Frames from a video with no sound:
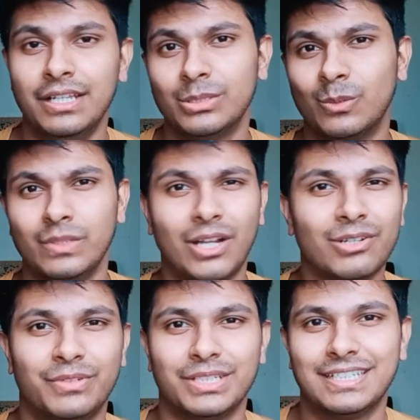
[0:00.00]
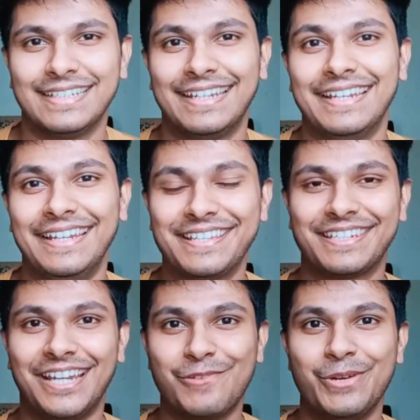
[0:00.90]
So without further delay, let's
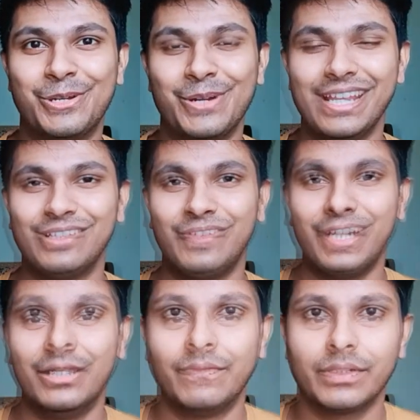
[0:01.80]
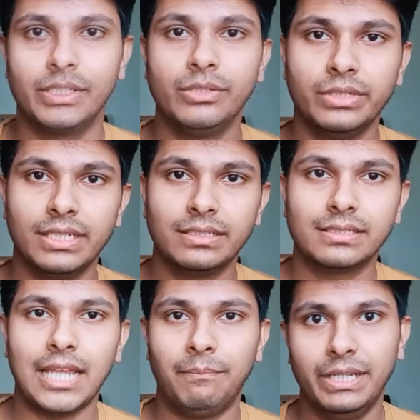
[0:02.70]
start with today's video. For the
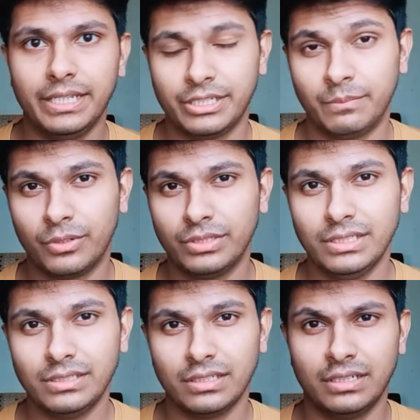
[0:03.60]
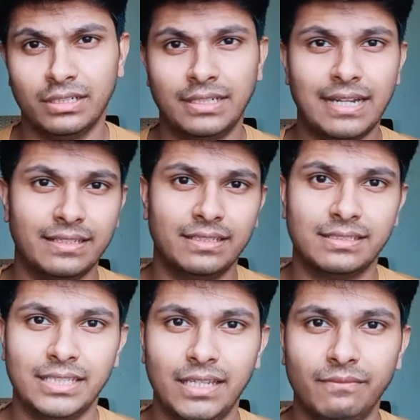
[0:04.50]
UNI-ASSIST application process, that is
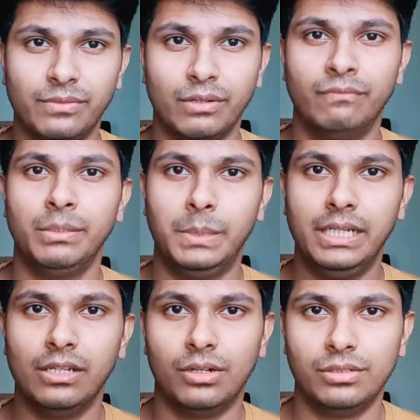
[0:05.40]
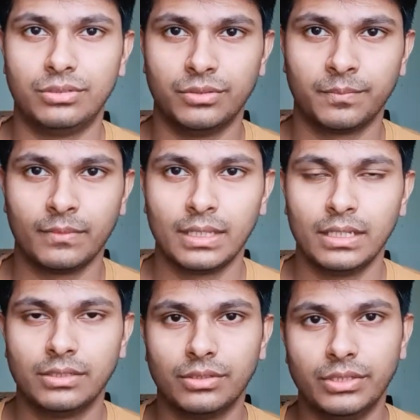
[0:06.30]
the same for VPD also.
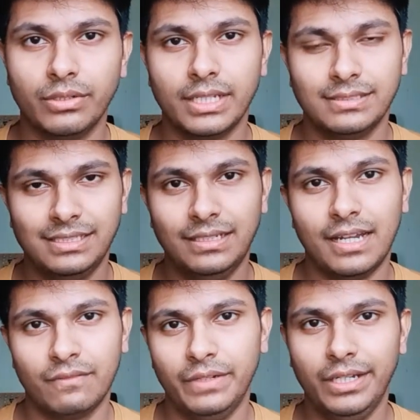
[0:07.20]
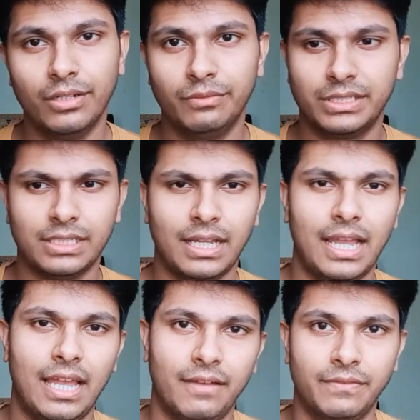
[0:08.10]
So you can see that video which
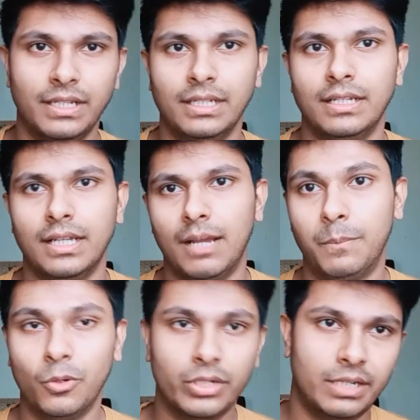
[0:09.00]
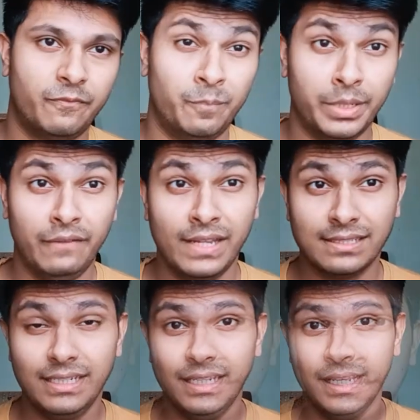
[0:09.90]
I have uploaded
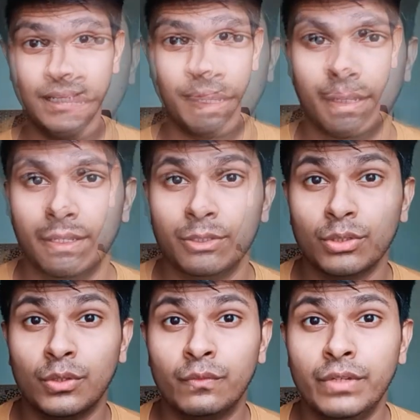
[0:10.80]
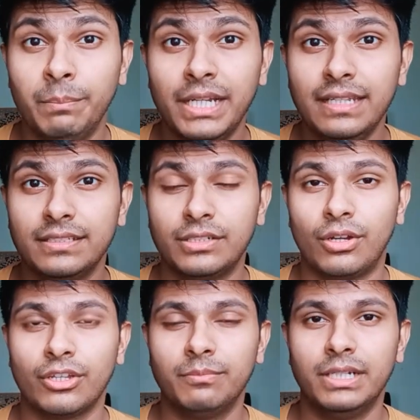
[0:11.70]
previously. So VPD is a
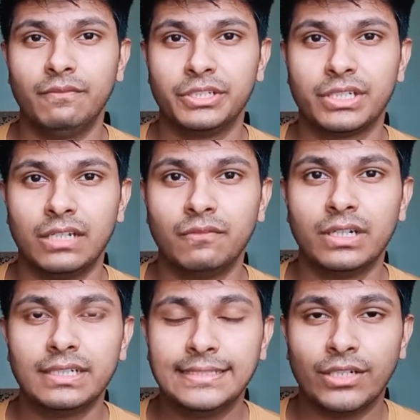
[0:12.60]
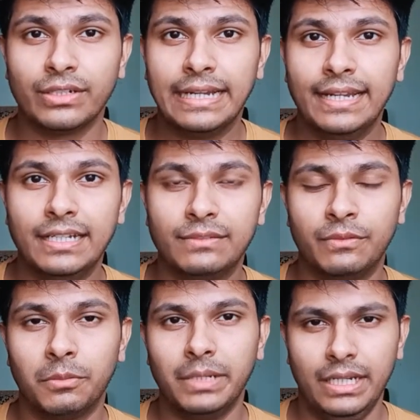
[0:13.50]
document which converts your grades
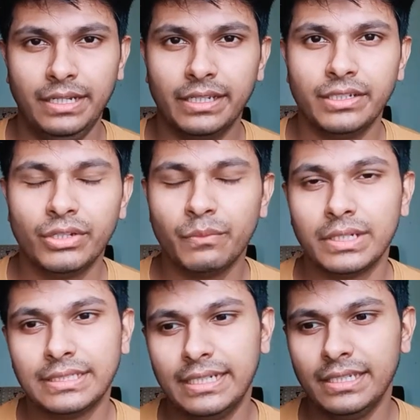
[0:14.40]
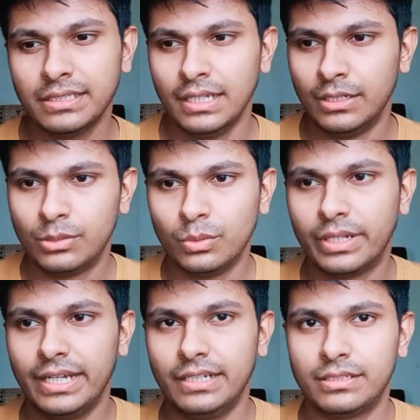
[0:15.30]
from Indian universities to
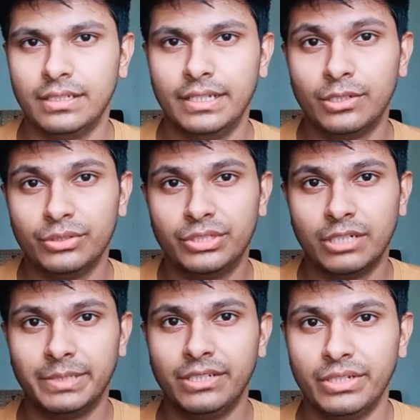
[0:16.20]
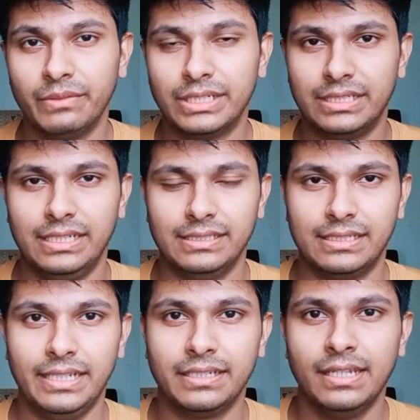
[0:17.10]
grades into German universities.
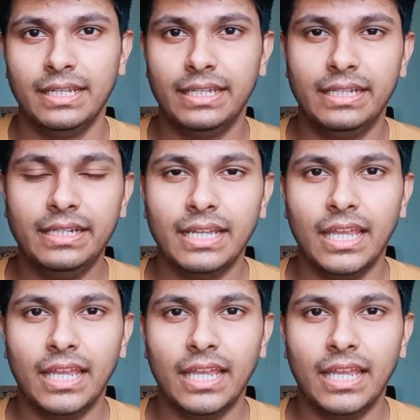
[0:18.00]
Like in India,